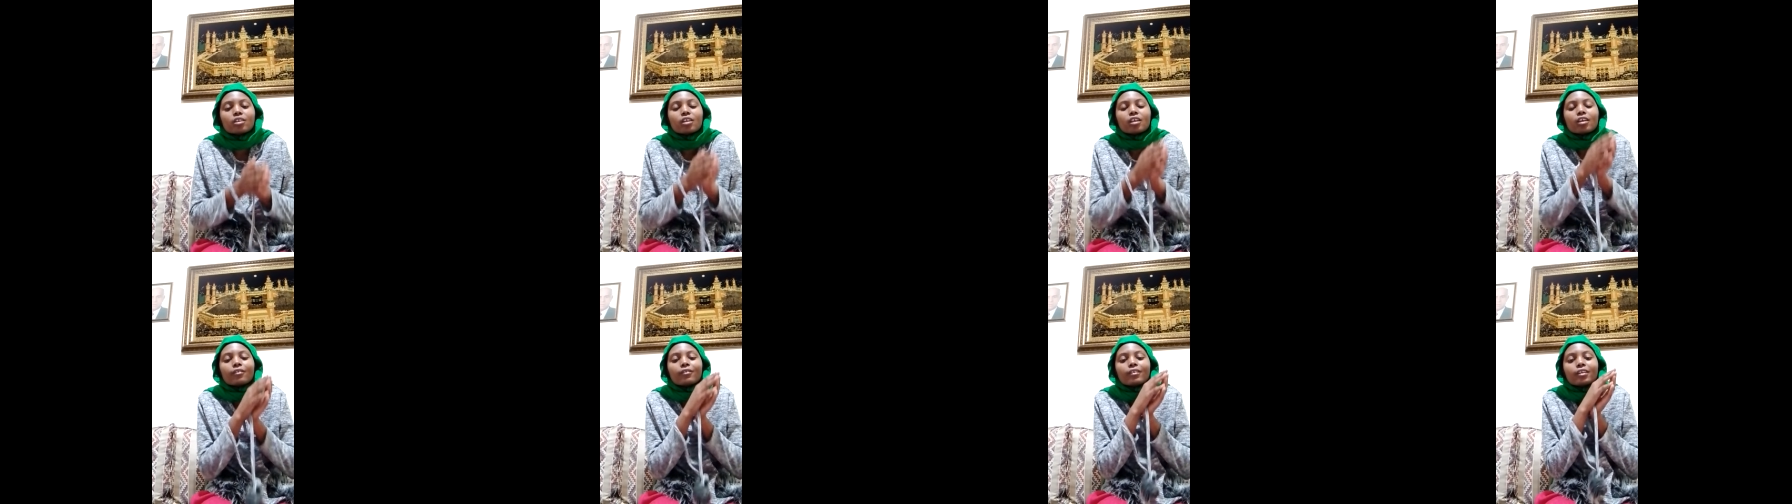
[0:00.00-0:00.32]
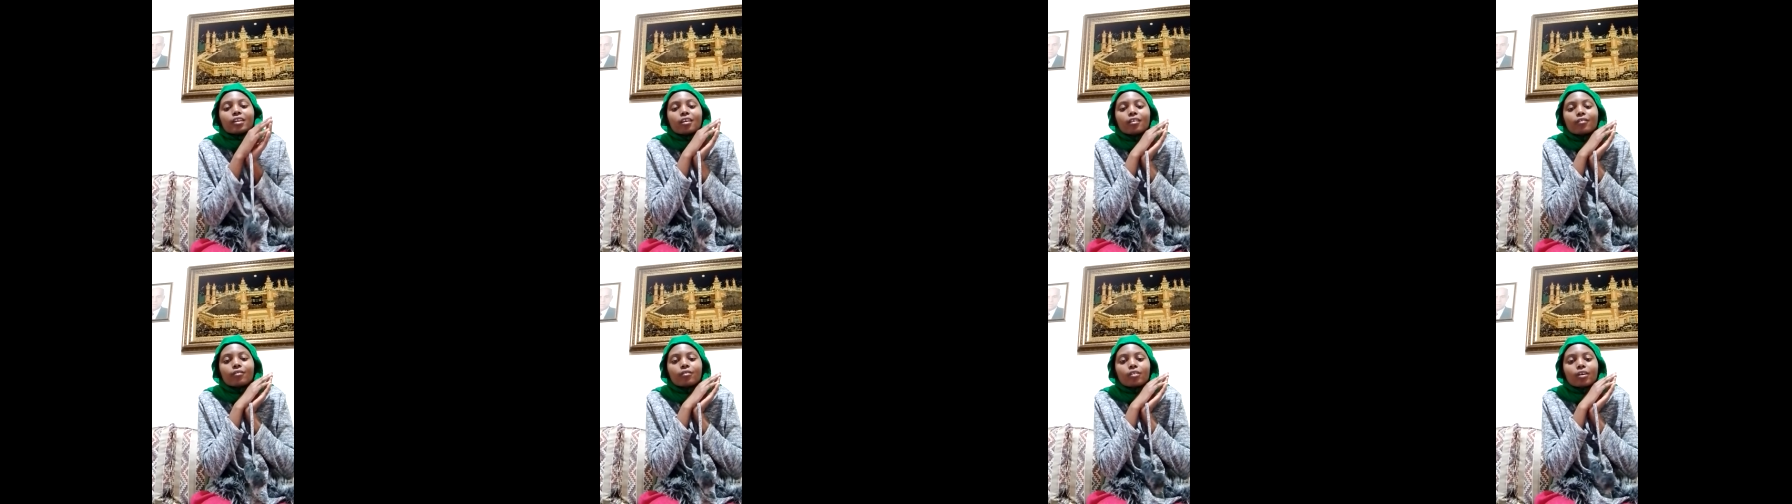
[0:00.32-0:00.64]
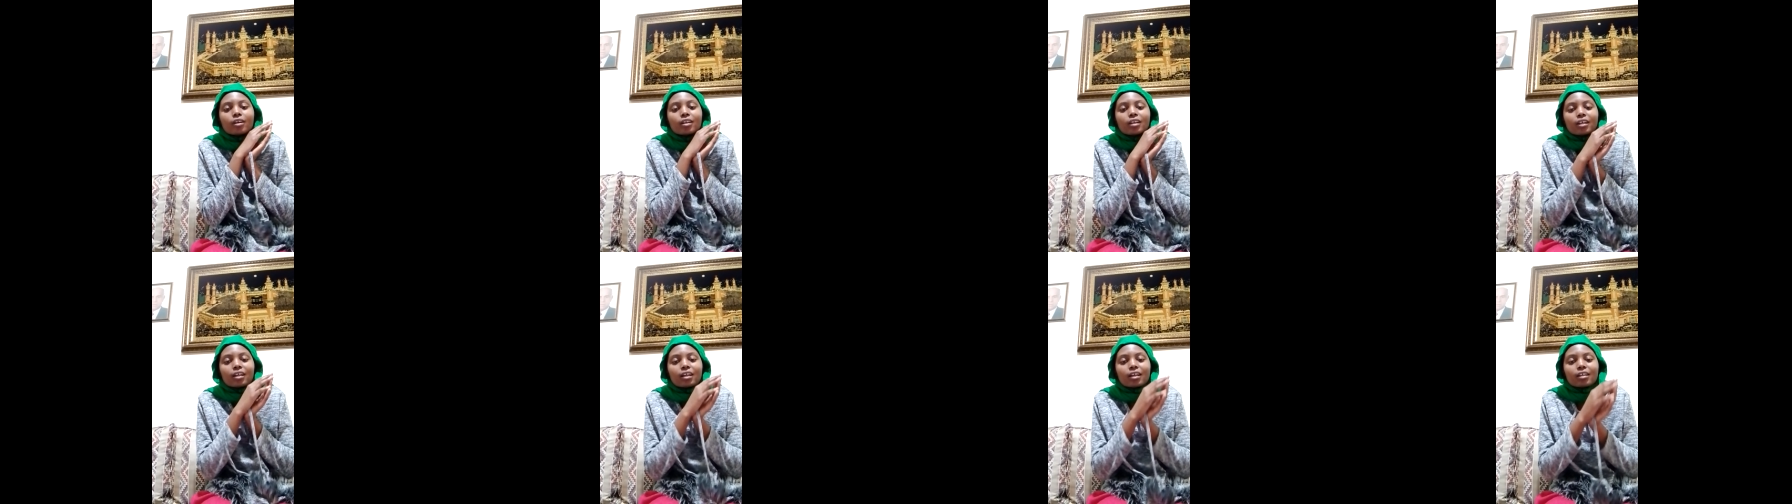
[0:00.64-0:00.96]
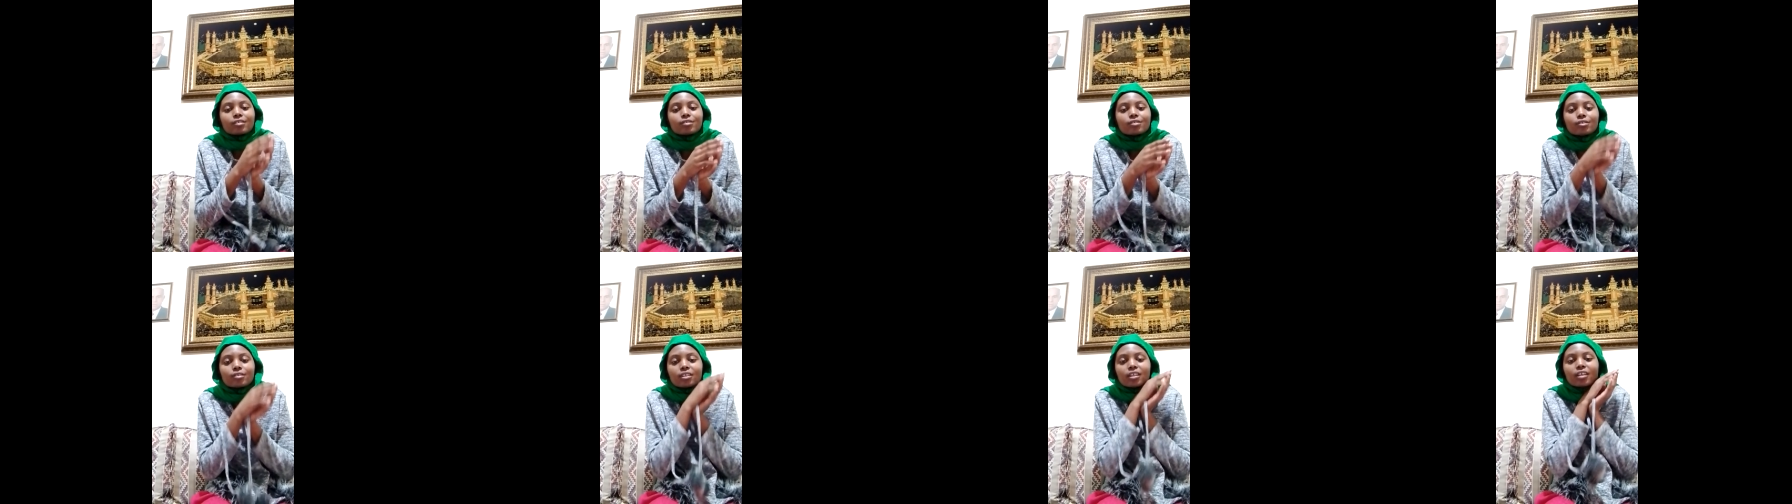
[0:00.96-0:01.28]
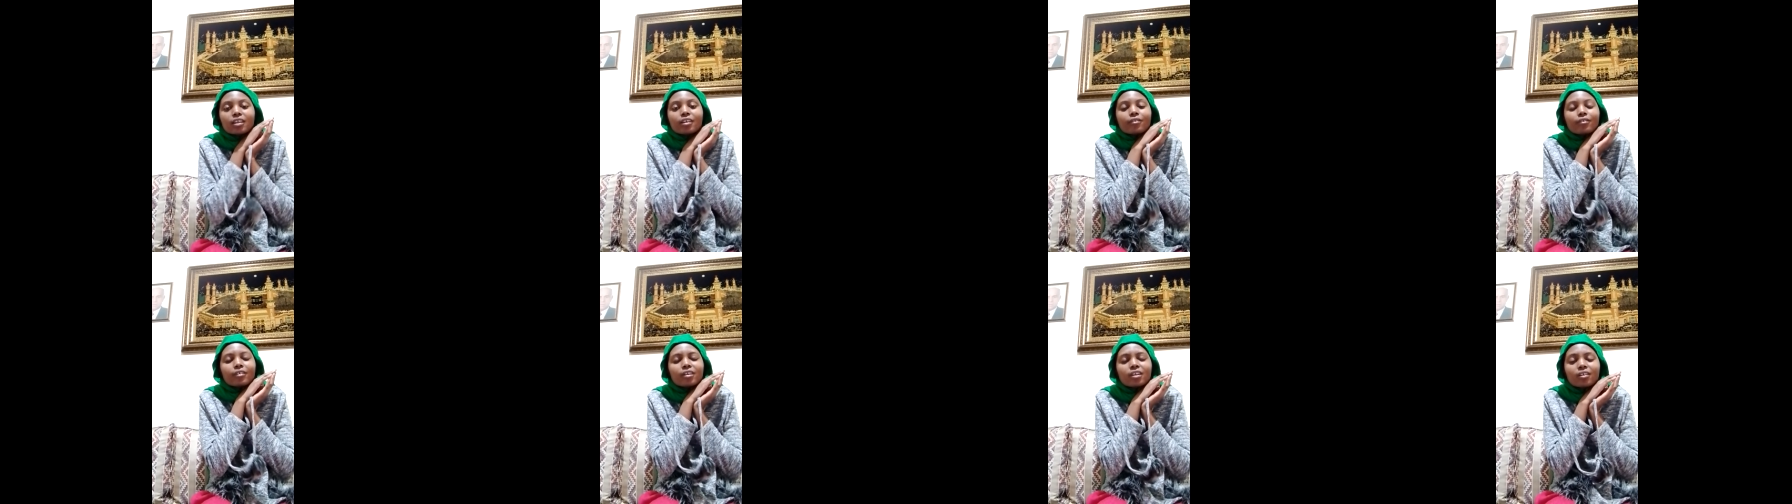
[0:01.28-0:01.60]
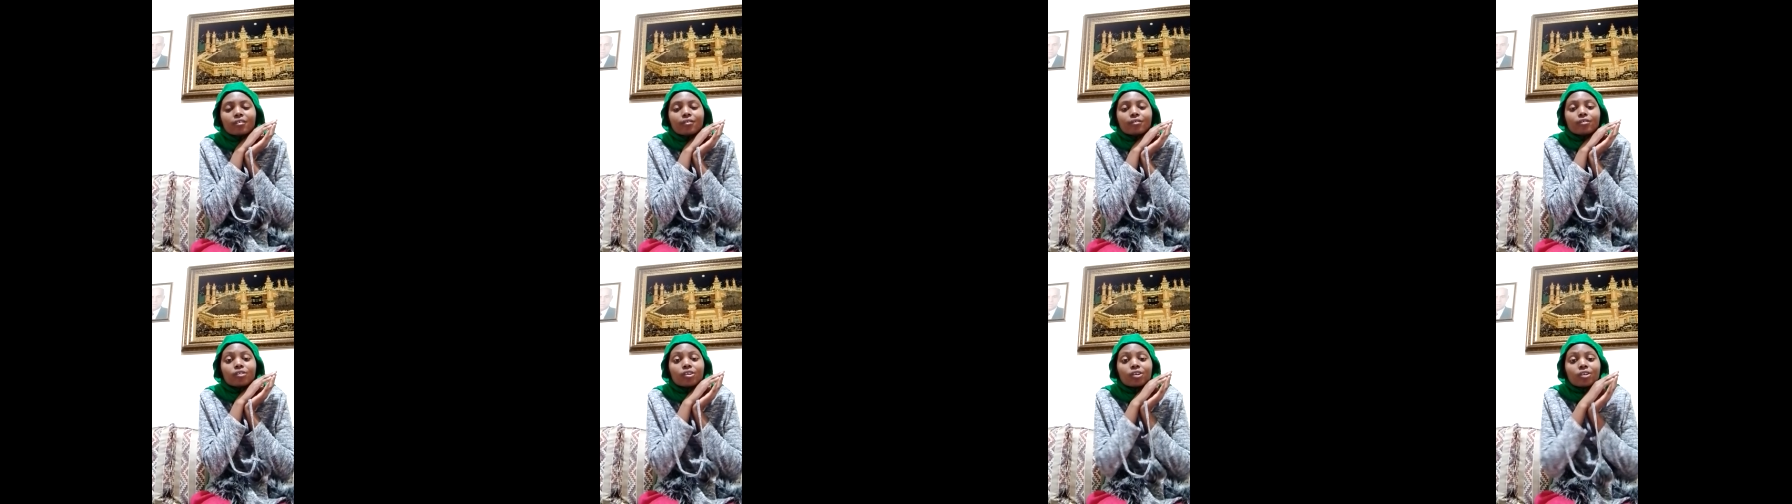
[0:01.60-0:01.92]
even if you are a Catholic, even
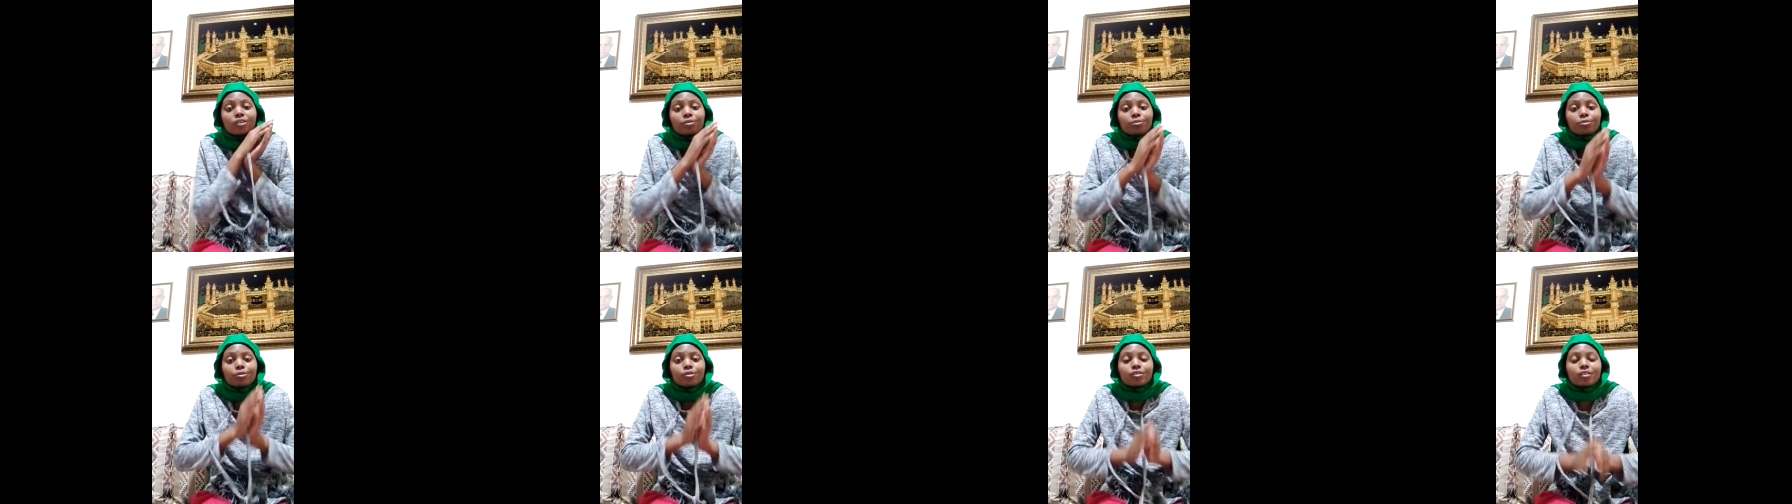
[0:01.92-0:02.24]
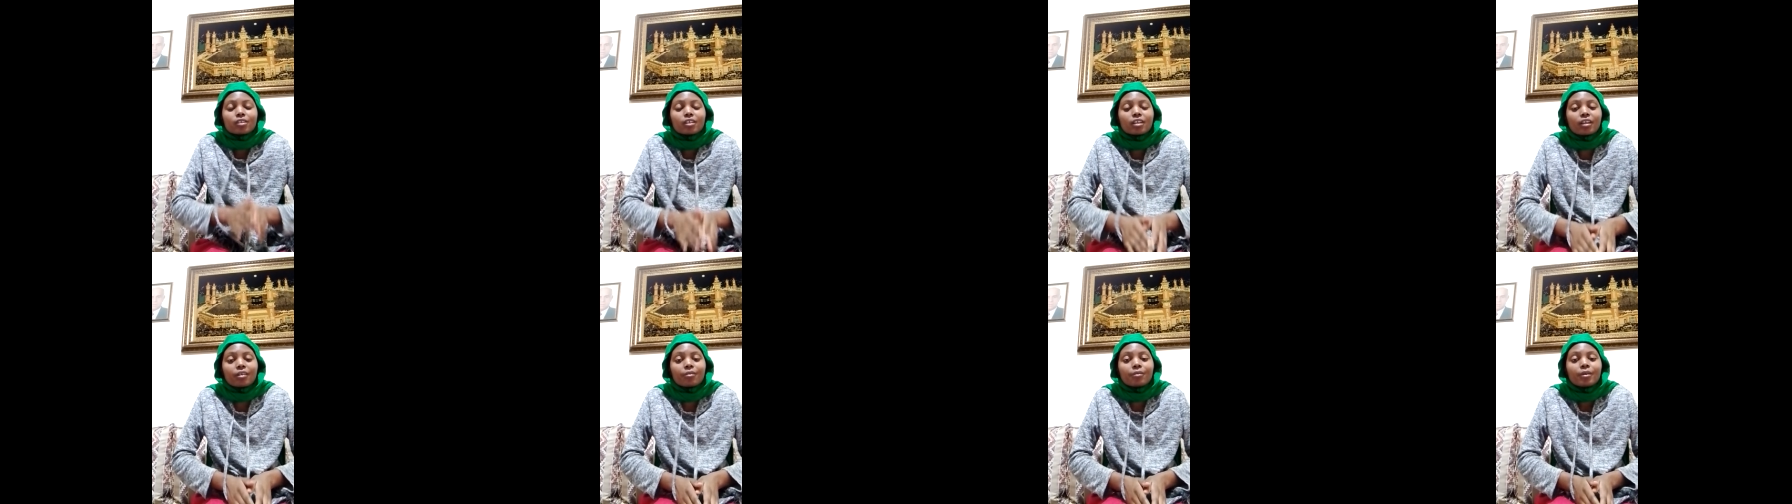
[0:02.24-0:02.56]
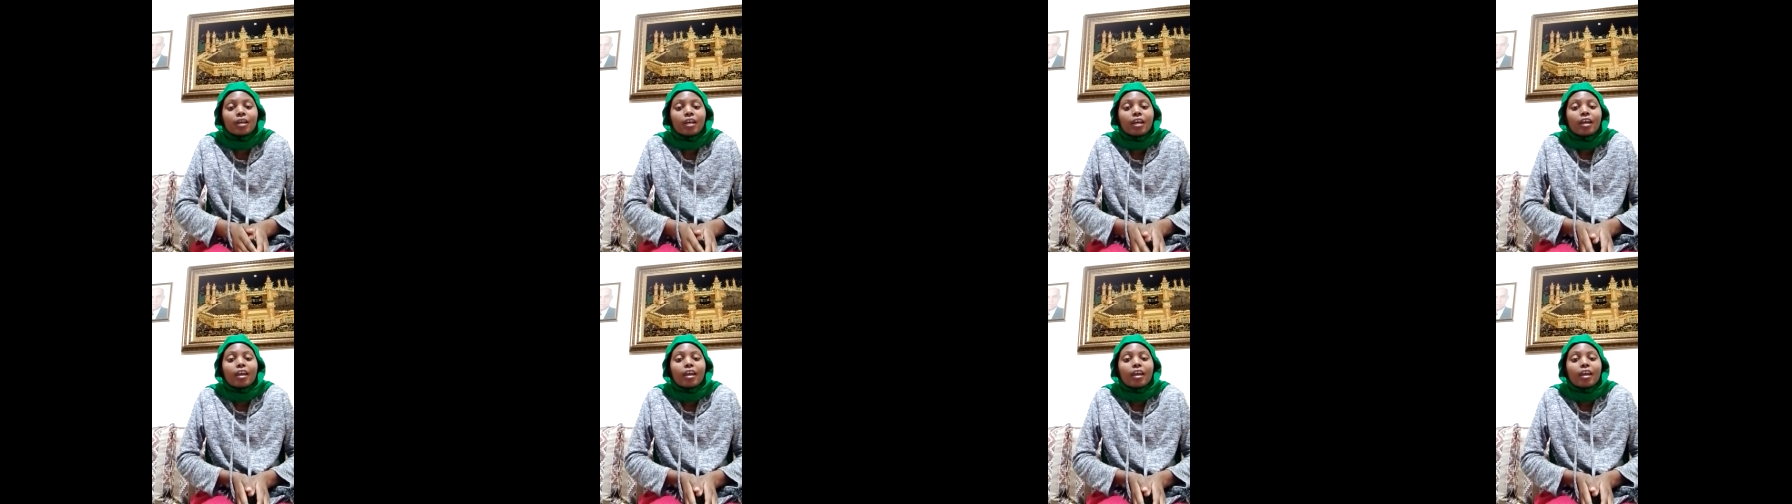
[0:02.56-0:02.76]
if you are a Muslim,